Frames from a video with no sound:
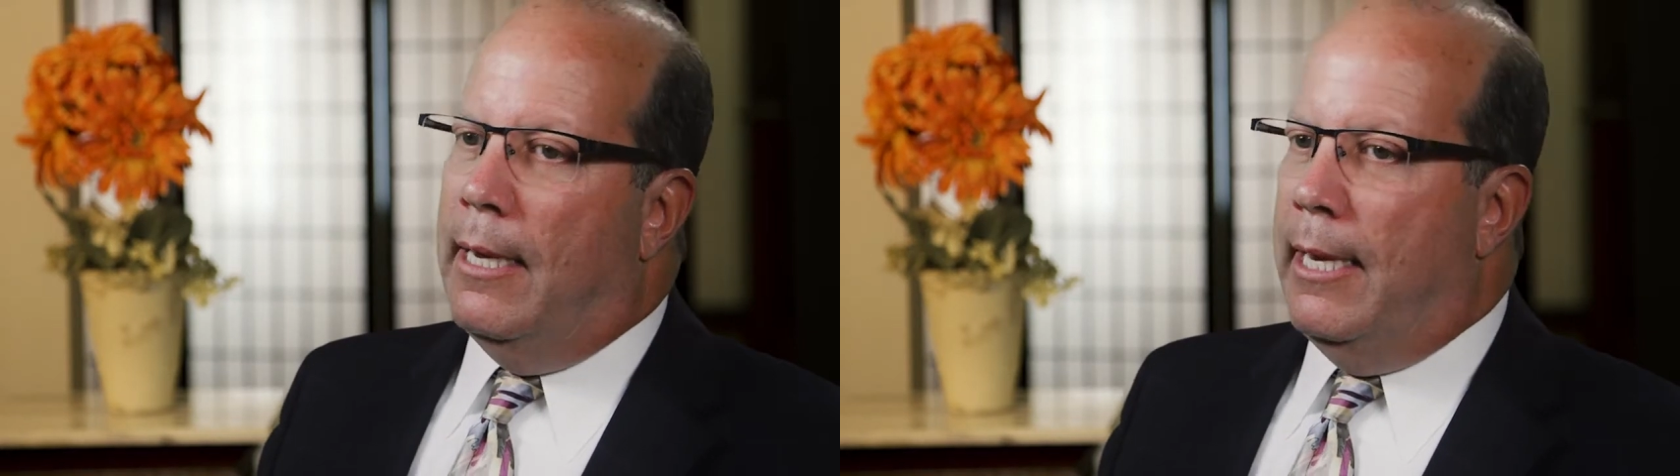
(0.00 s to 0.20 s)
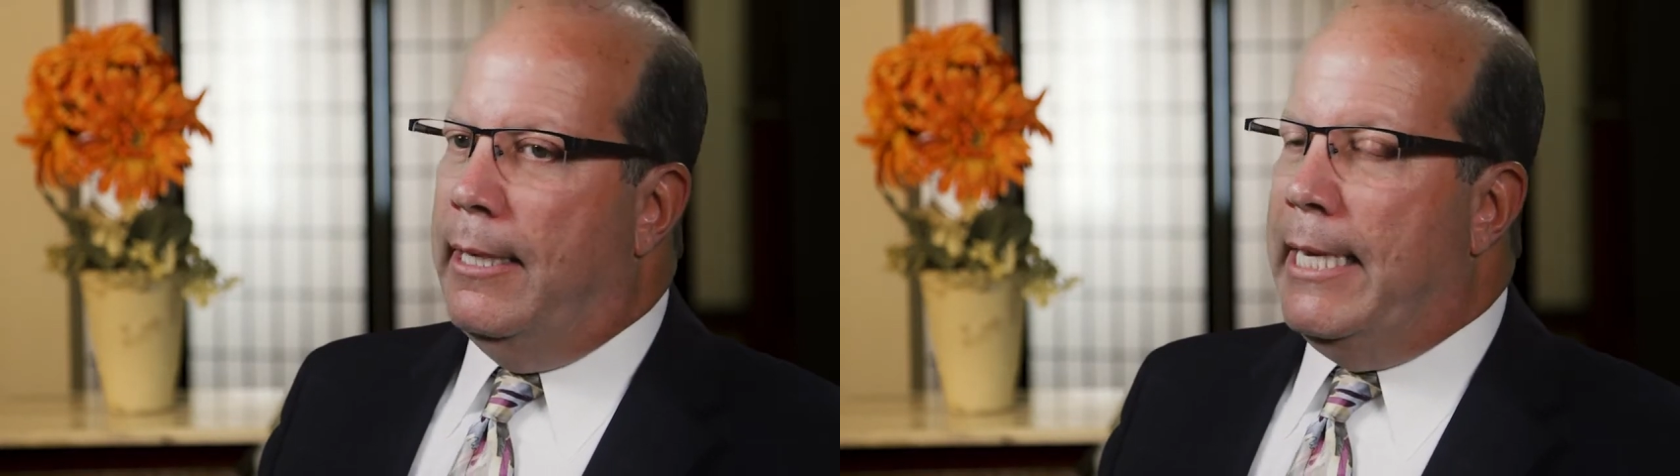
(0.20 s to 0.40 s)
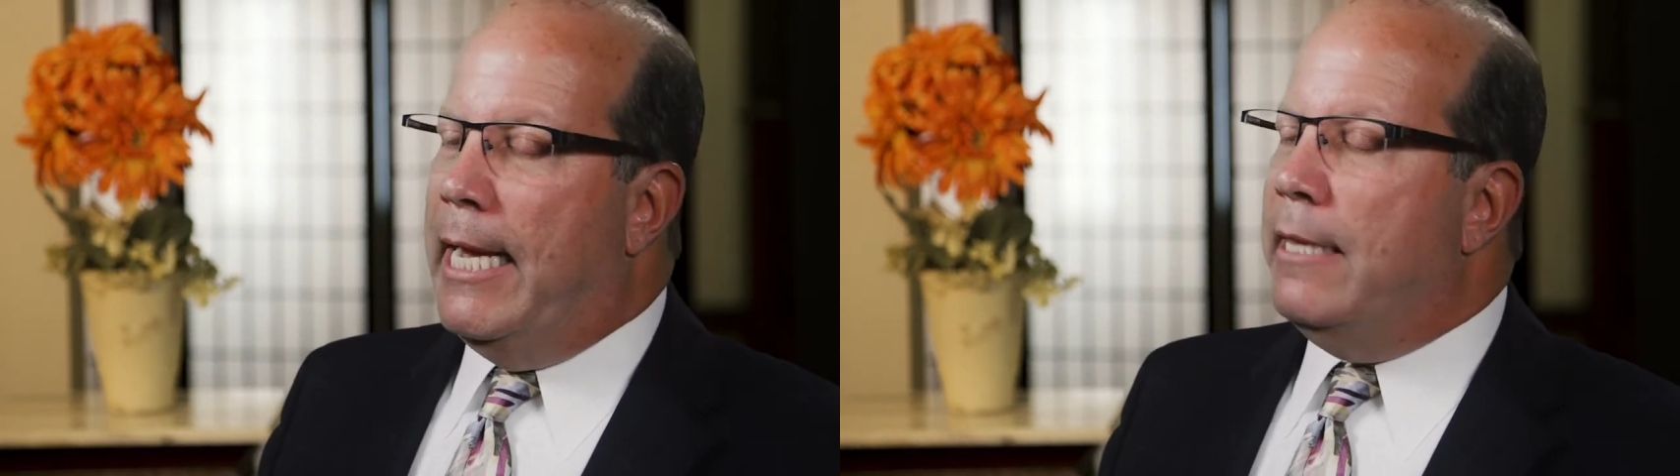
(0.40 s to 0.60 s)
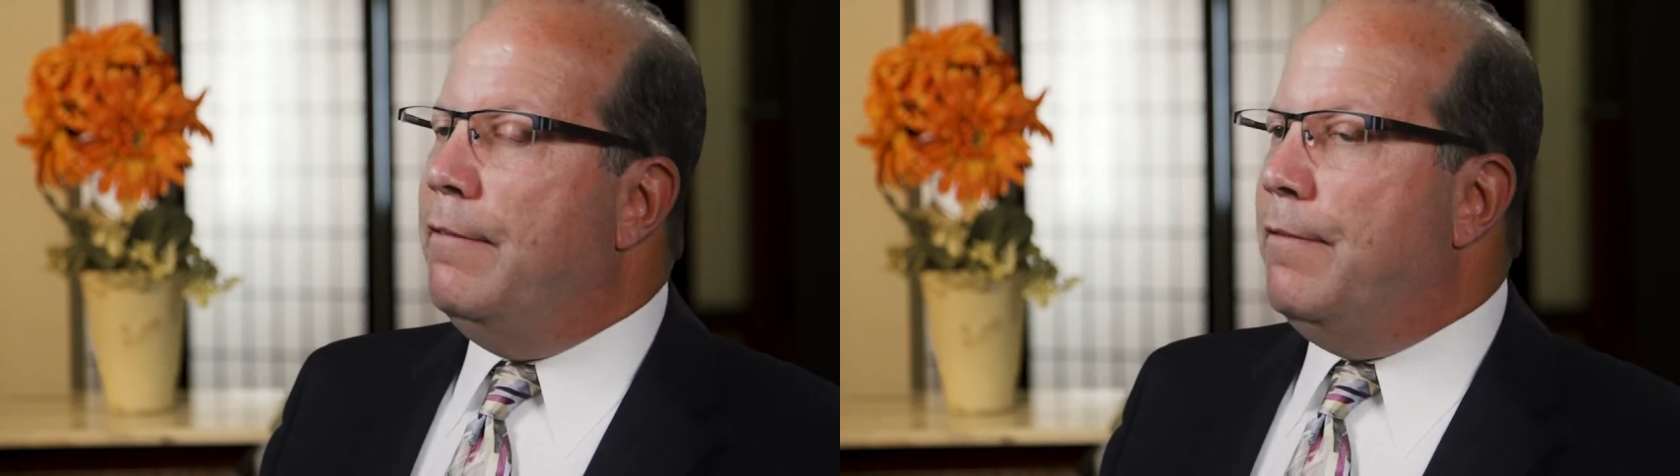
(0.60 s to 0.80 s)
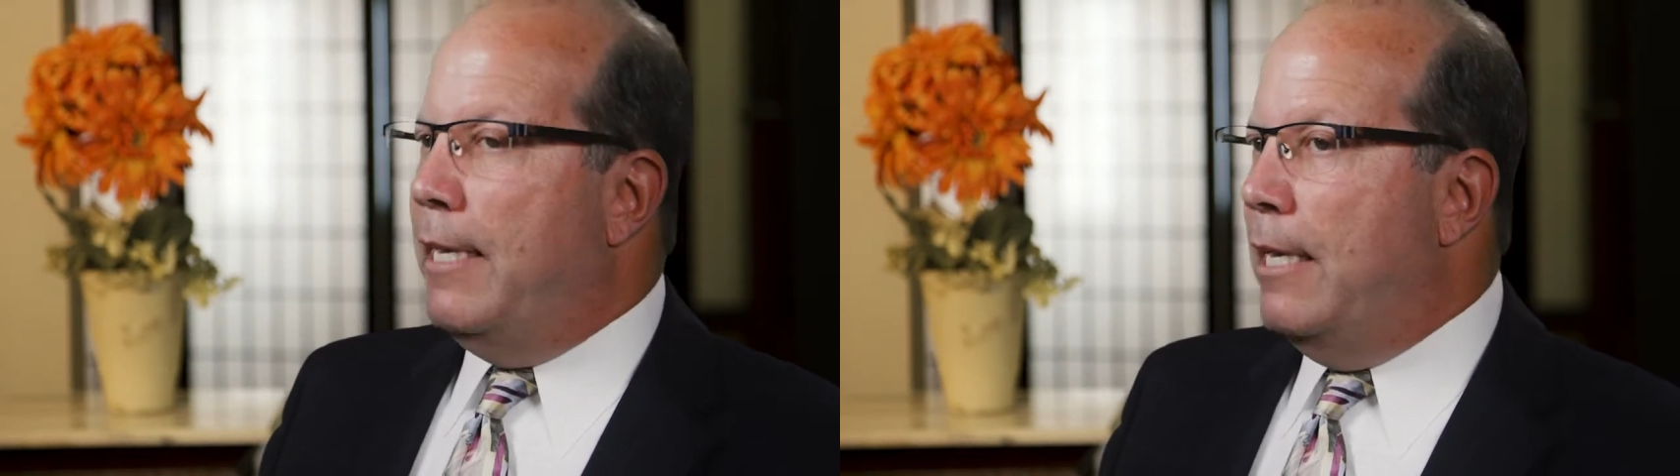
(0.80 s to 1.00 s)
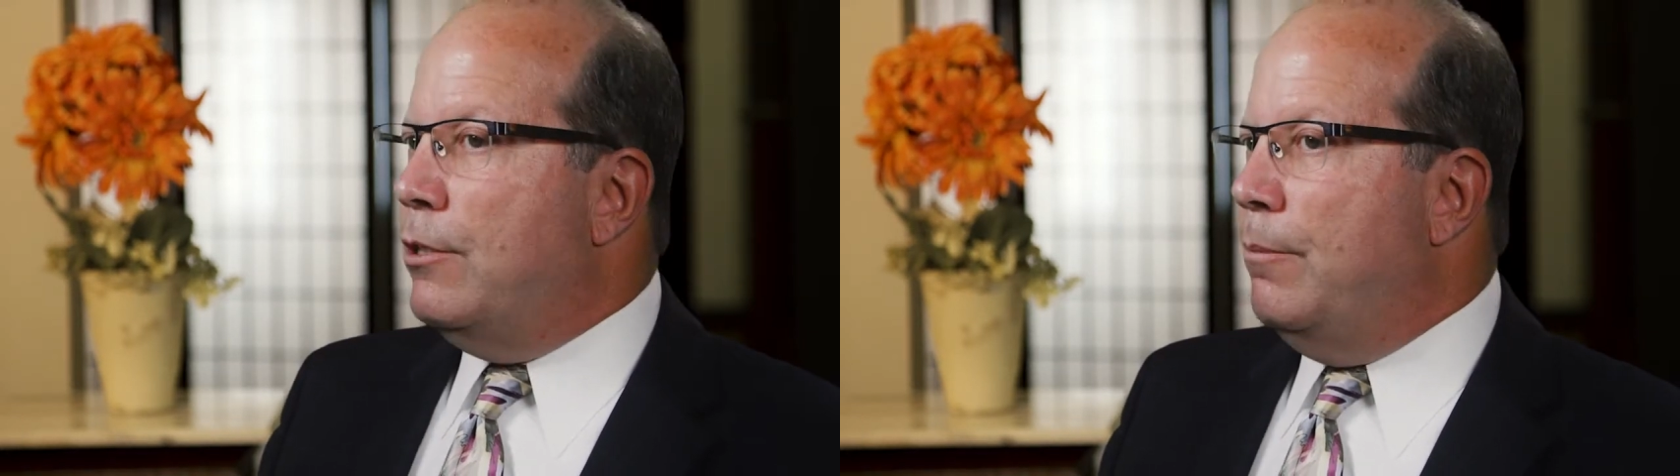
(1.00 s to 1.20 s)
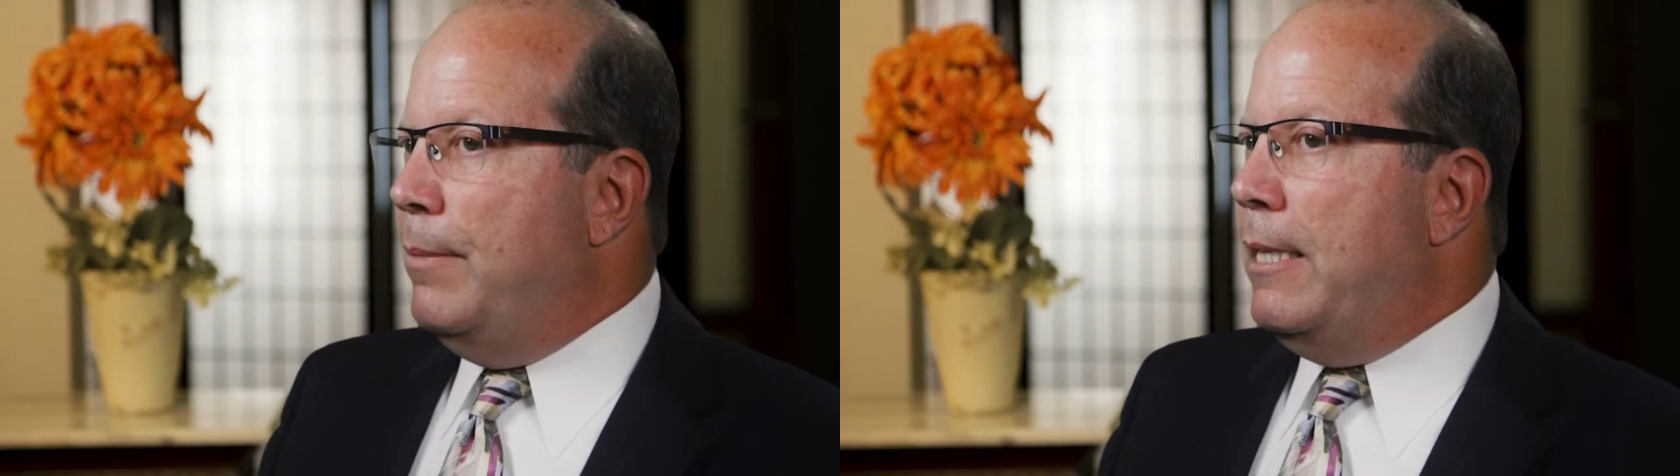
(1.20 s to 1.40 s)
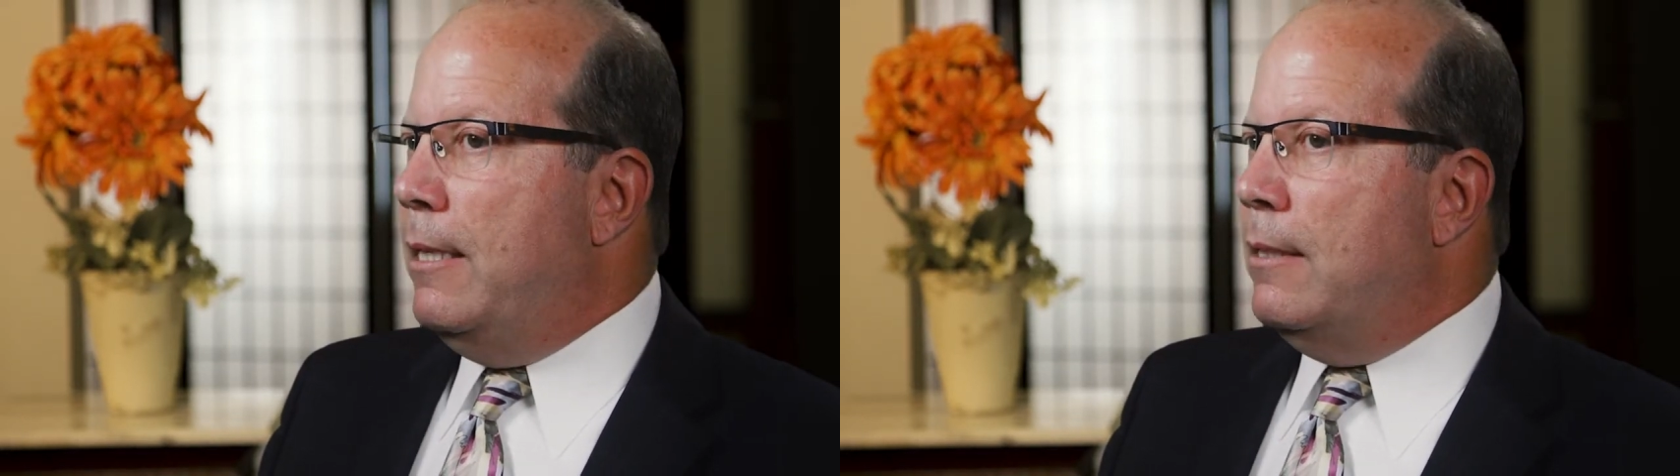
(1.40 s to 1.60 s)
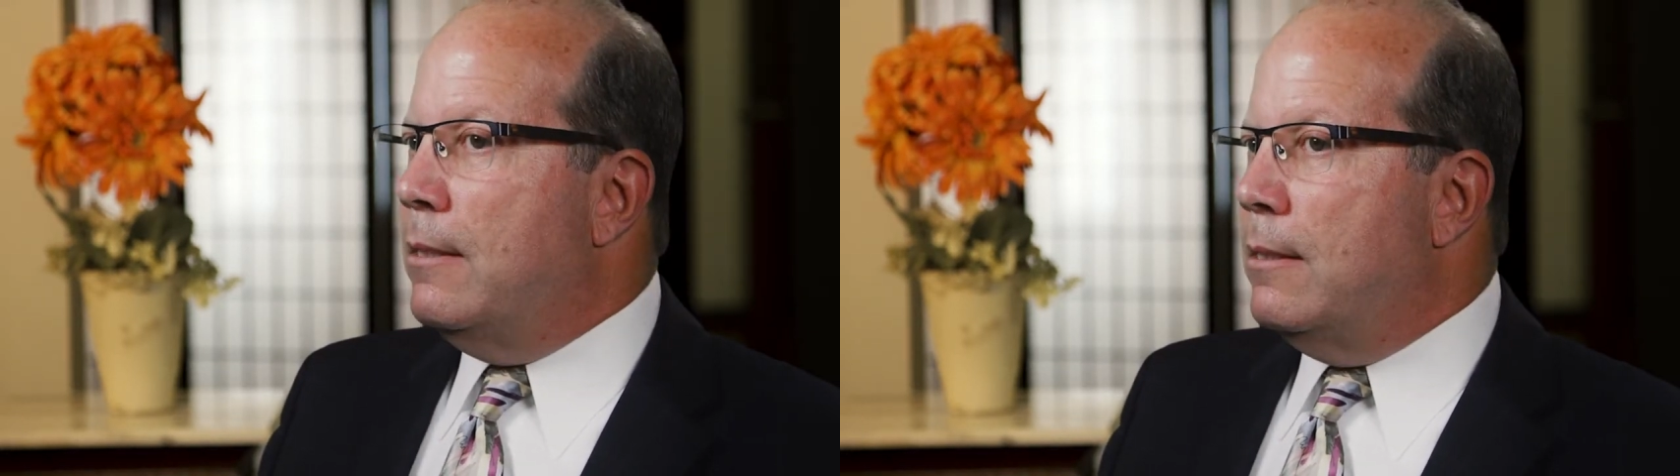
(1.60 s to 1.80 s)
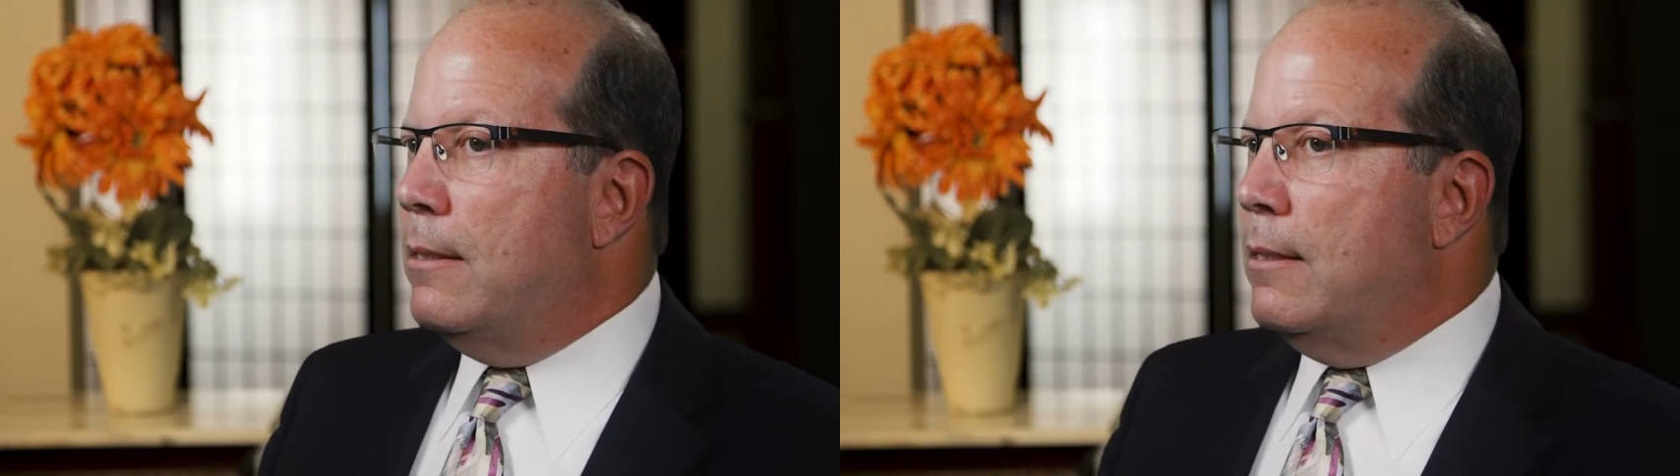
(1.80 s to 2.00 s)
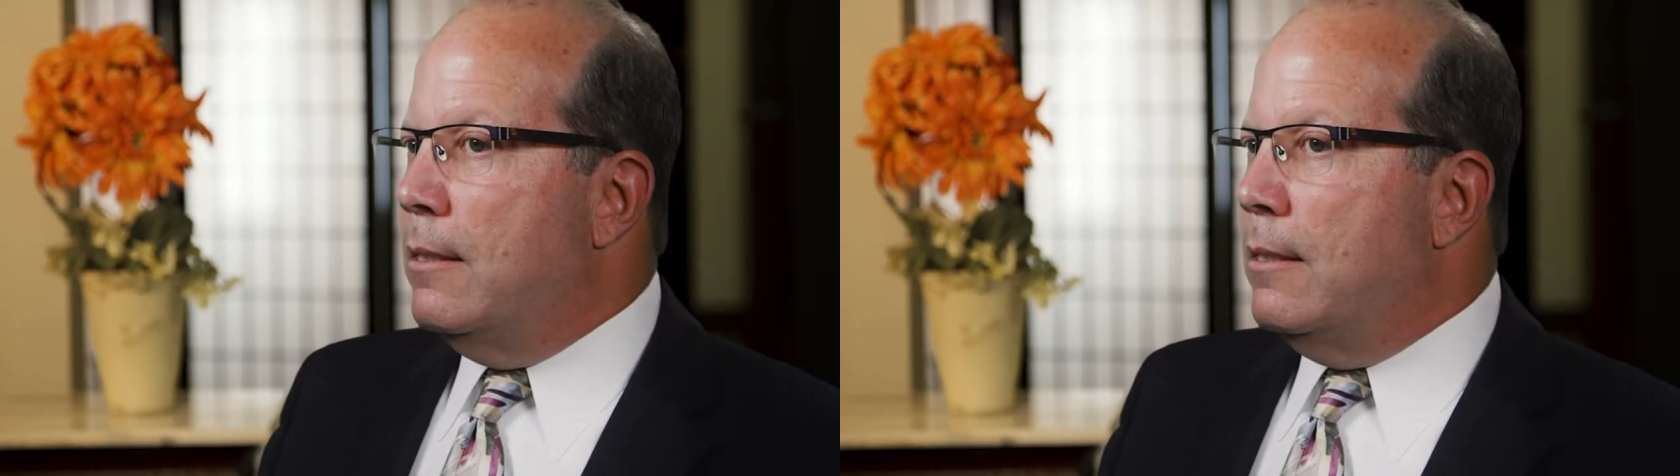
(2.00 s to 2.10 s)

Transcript: And he had the financial means